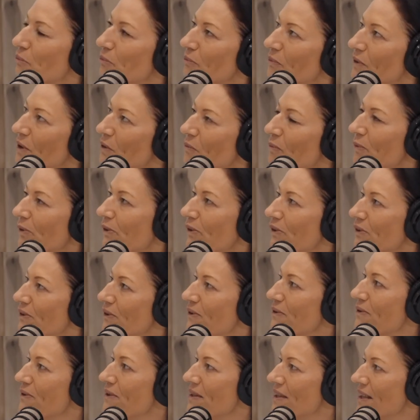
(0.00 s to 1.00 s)
people do
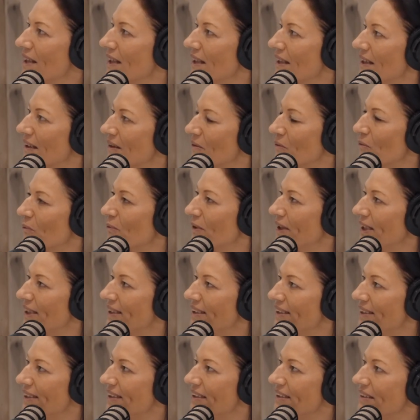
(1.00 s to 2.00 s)
you think we
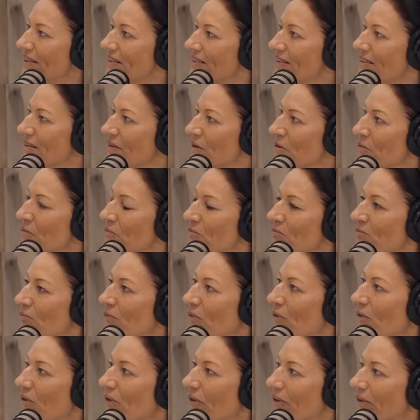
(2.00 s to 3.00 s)
need
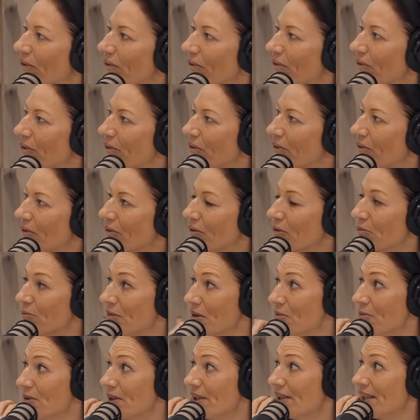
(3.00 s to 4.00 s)
more or
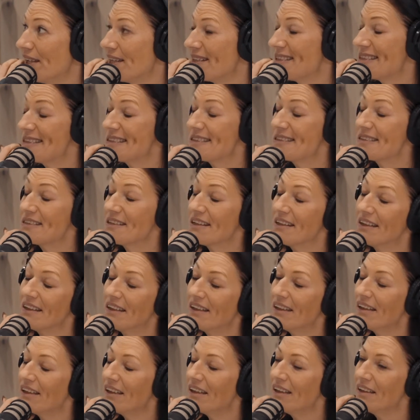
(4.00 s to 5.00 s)
maybe less
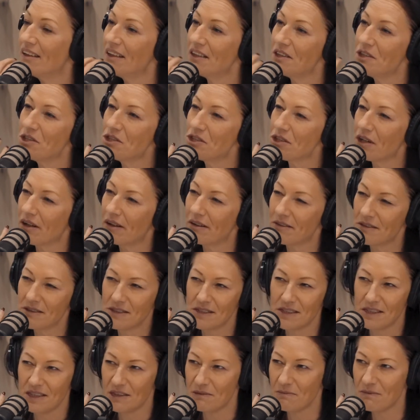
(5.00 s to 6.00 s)
in HR
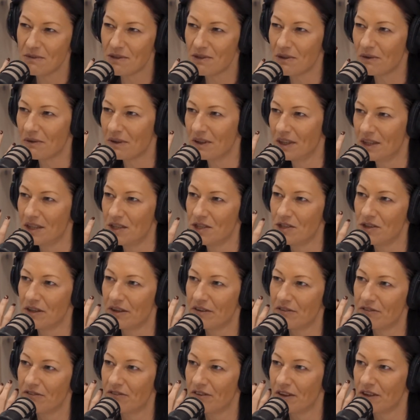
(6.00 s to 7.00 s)
teams or in
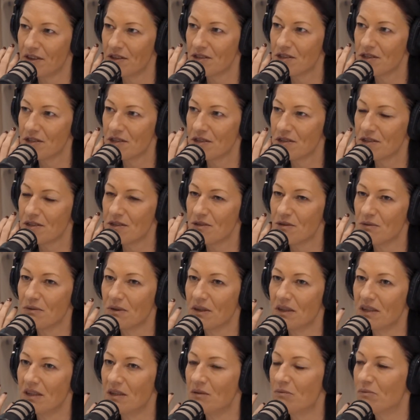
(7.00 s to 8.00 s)
HR functions? Do
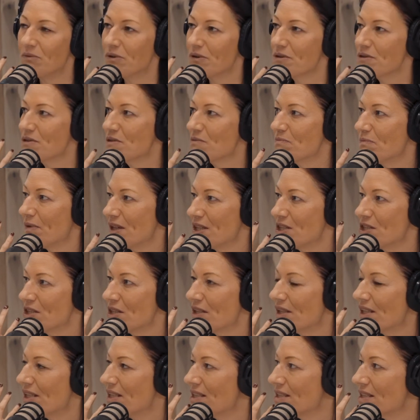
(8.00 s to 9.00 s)
we need more
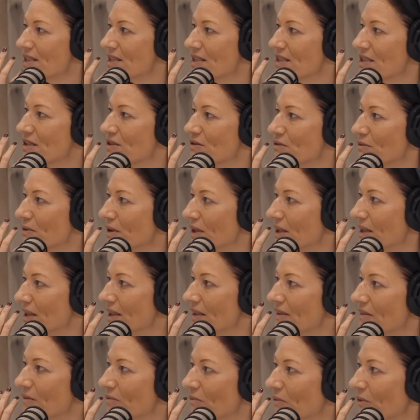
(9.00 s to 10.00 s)
specialists? Do we
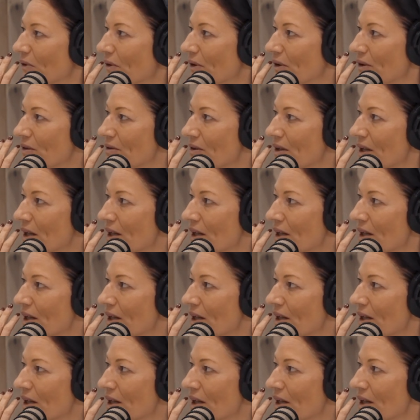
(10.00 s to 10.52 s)
need more